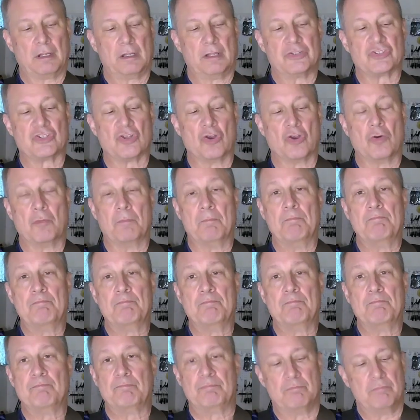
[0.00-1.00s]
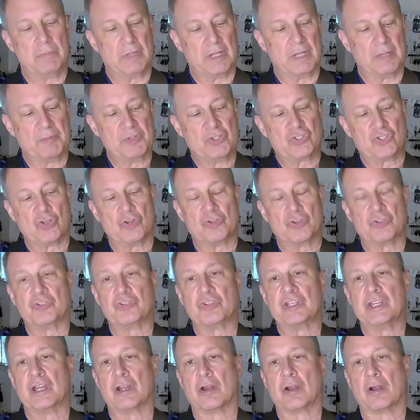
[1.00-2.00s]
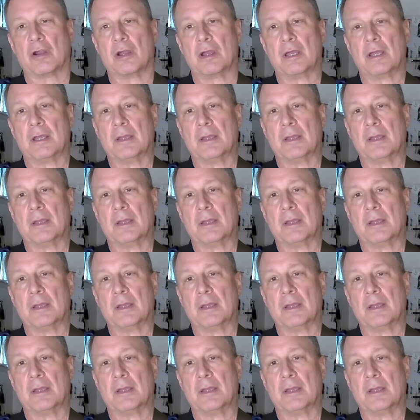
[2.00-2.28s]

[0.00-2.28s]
So let me show it to you here.